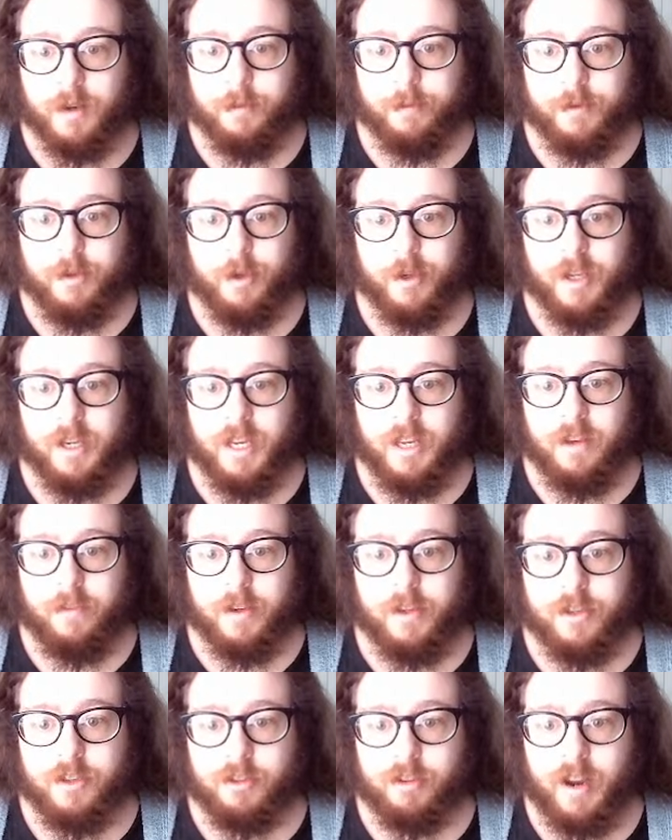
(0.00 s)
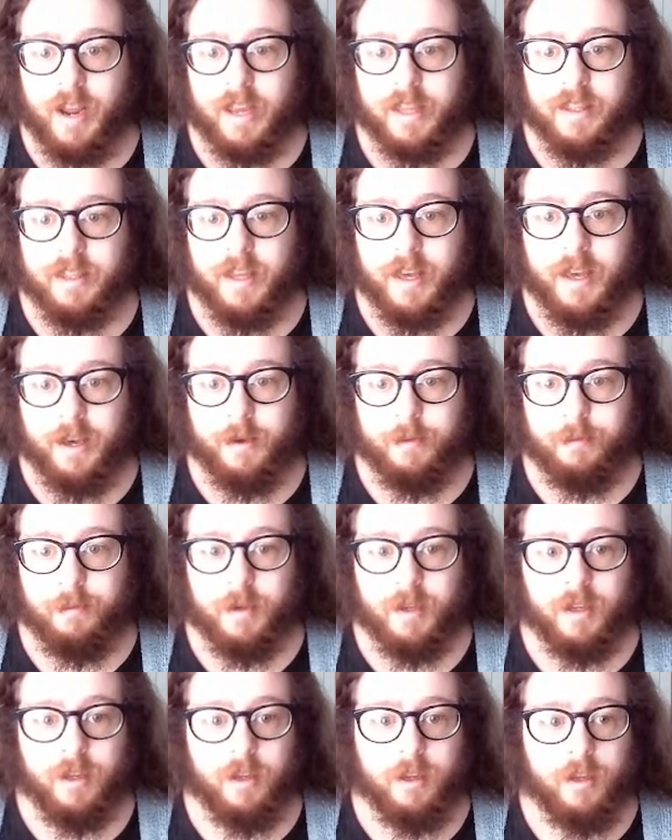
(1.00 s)
You can even drag
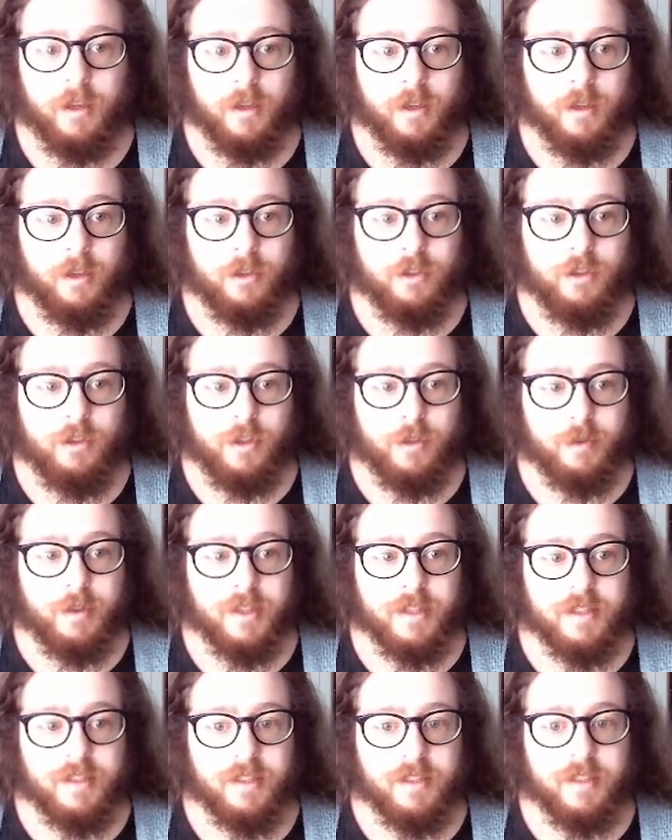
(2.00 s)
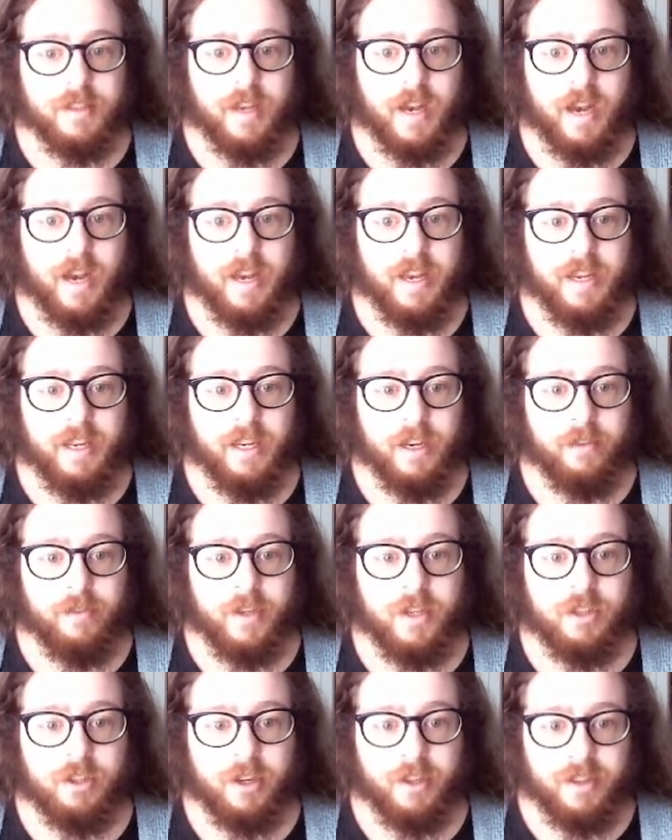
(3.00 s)
them to the side of
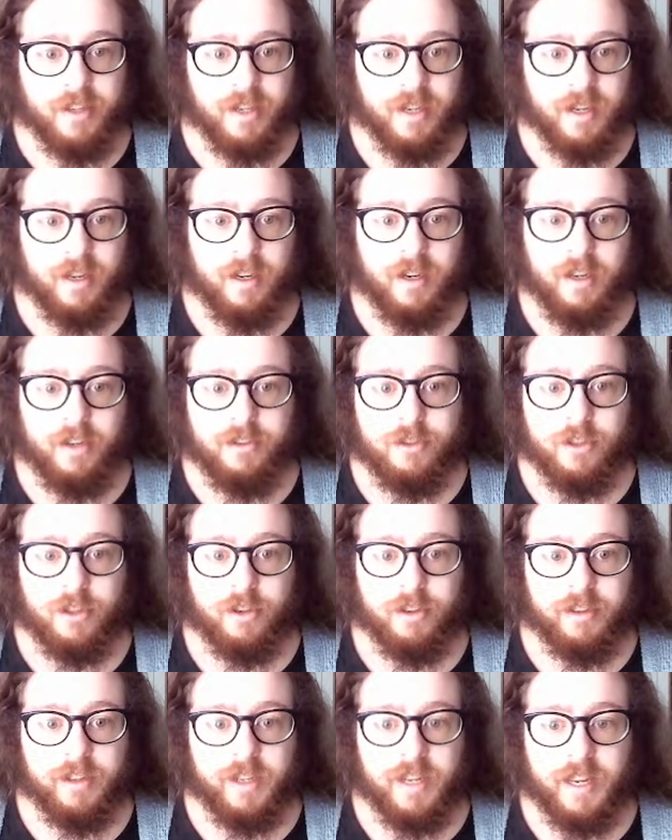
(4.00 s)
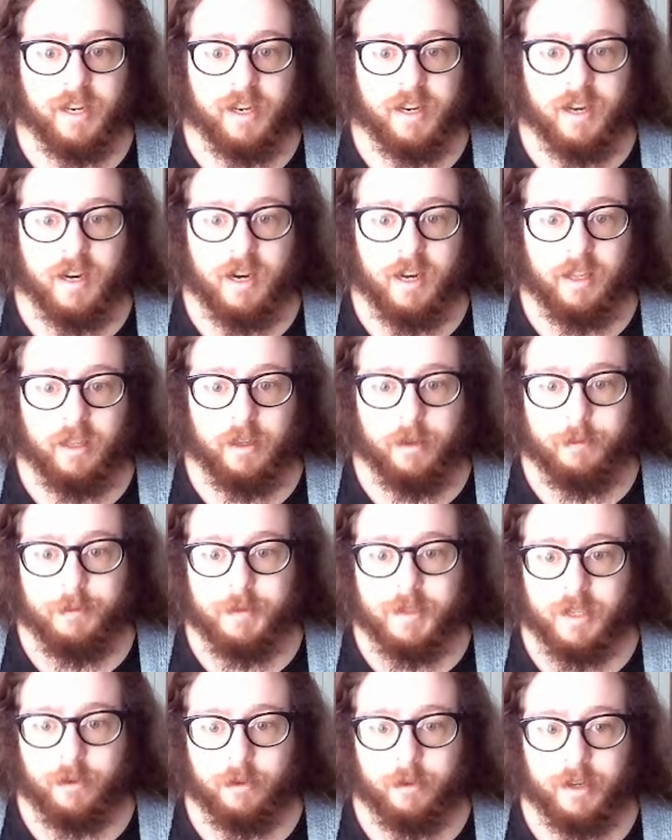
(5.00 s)
each other to create columns
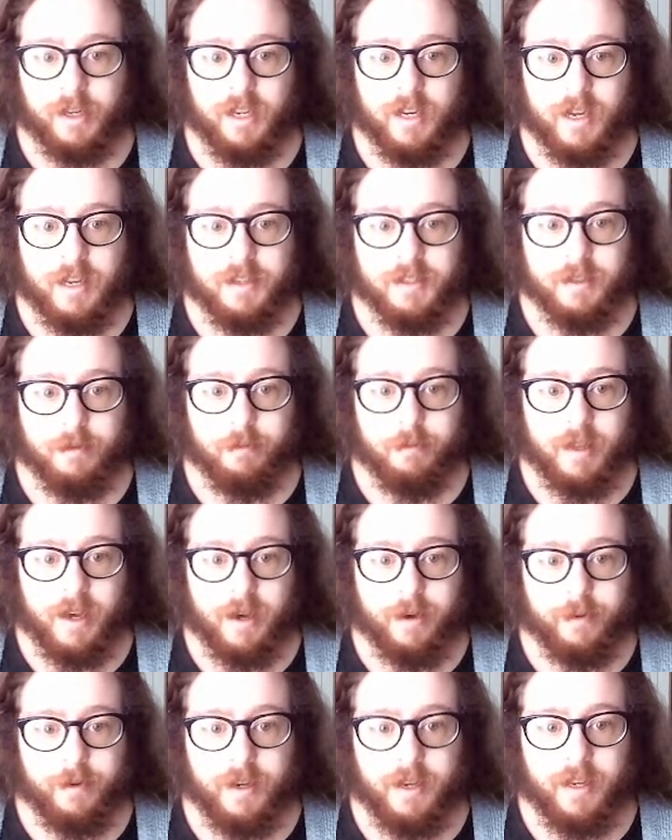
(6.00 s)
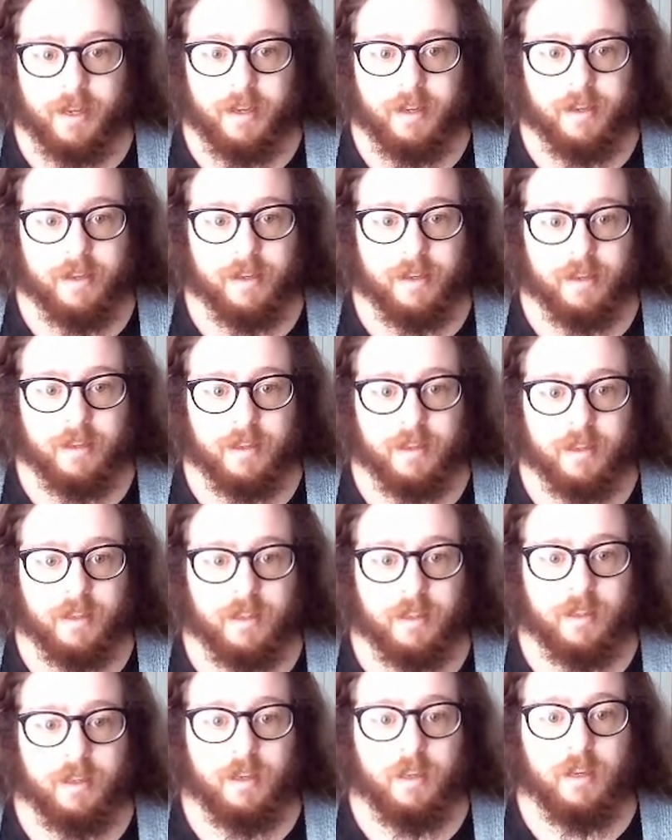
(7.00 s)
and organize them that way.
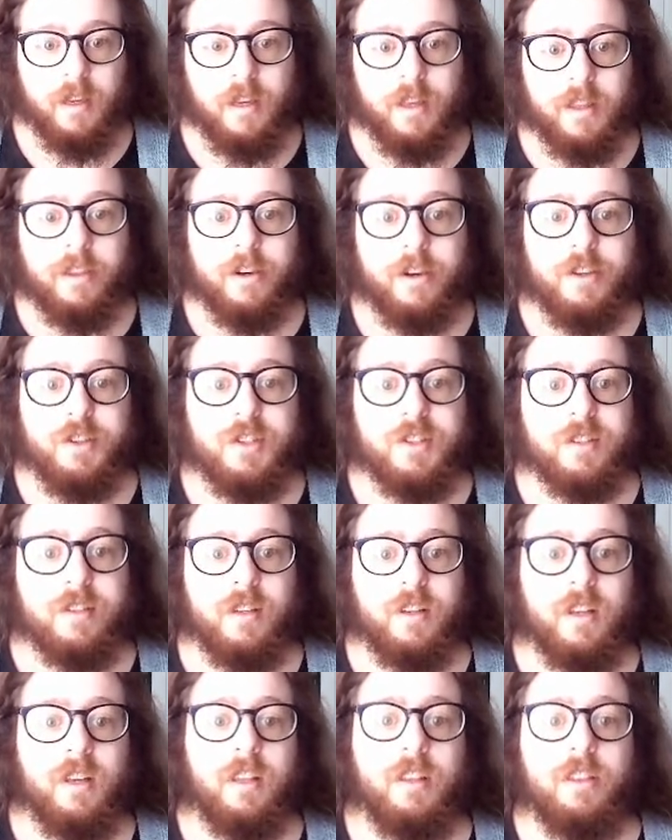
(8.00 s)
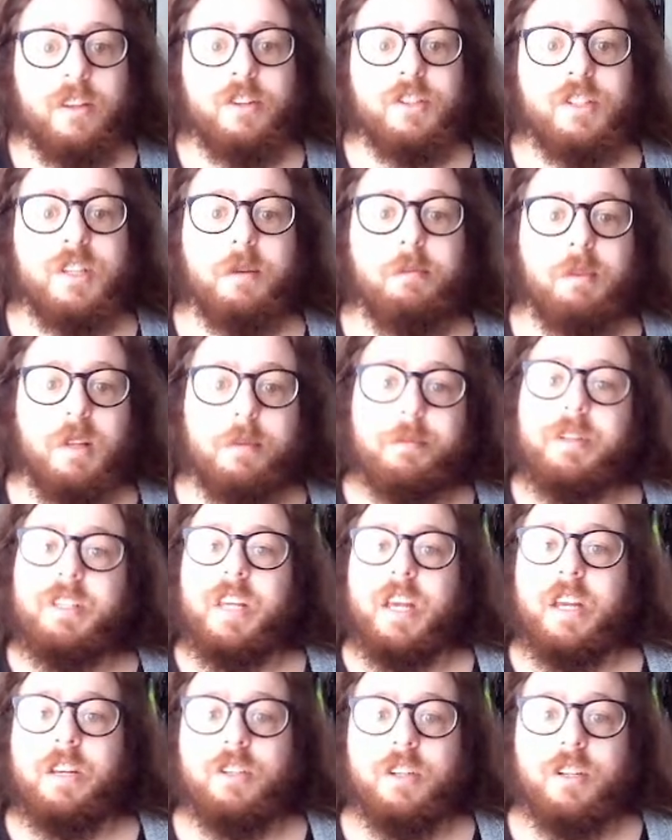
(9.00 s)
There's some
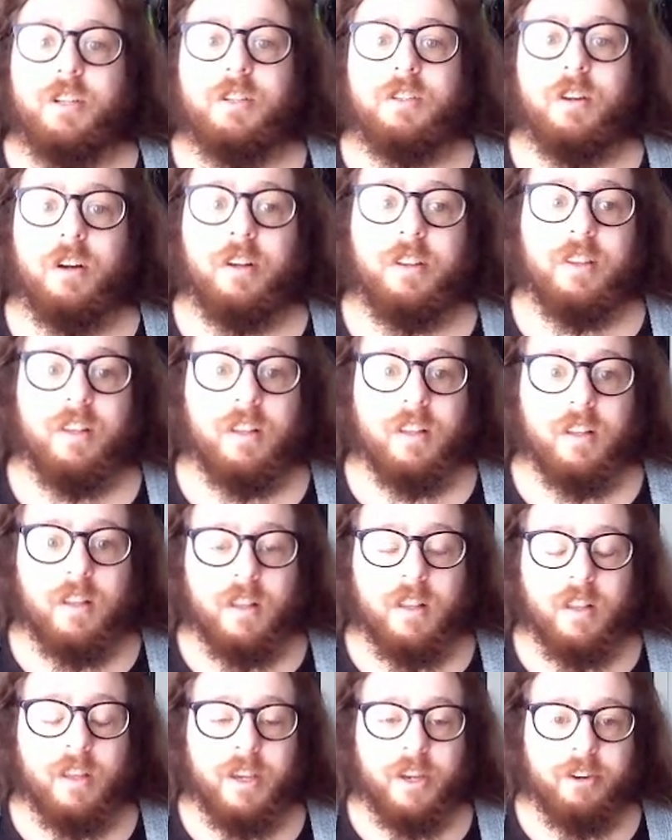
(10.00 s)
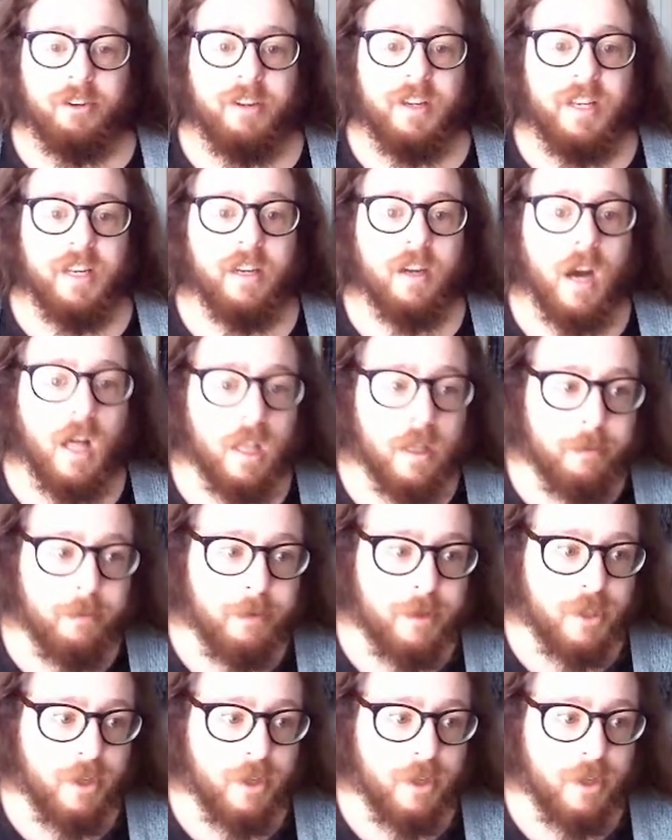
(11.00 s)
limitations on creating columns.